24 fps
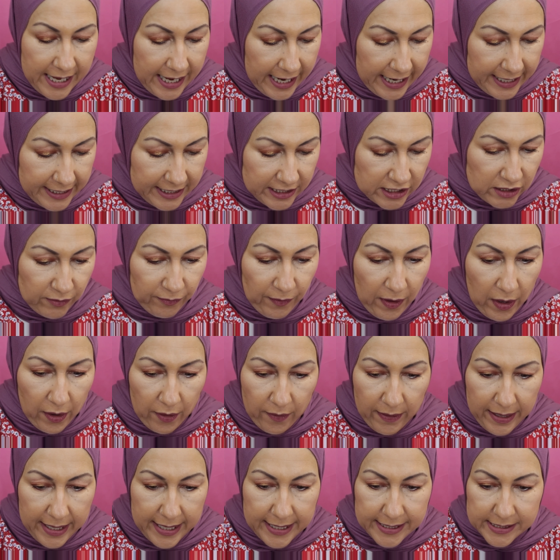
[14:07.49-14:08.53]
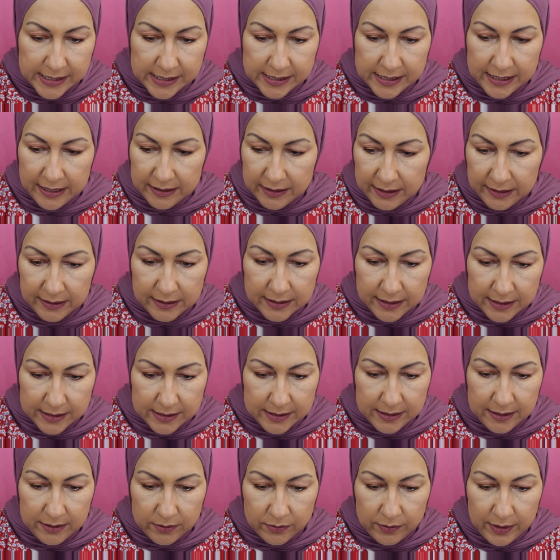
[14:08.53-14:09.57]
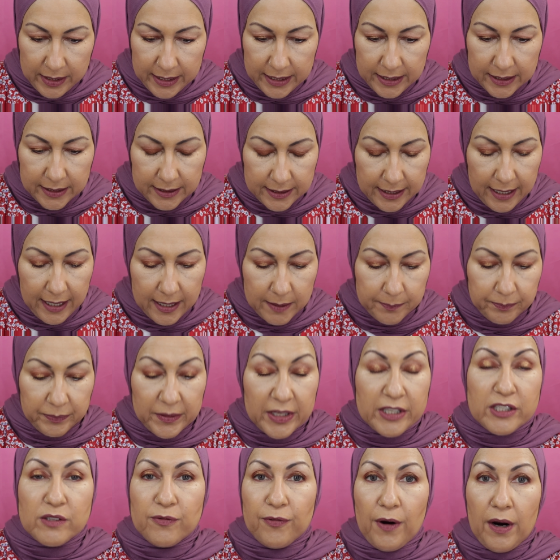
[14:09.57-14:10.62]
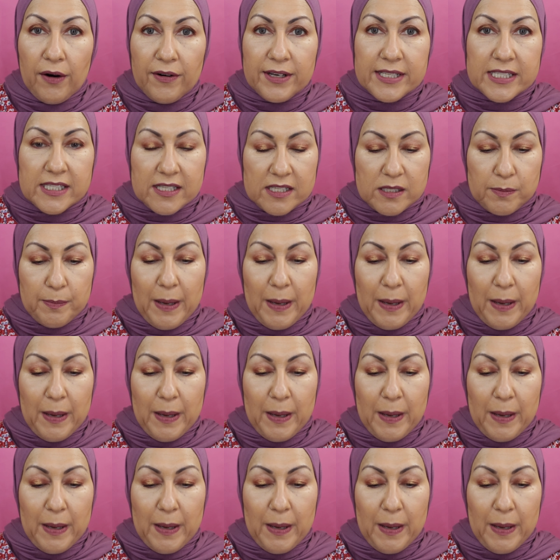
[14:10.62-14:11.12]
And as far as the, I think that's it, right? Yeah. As far as this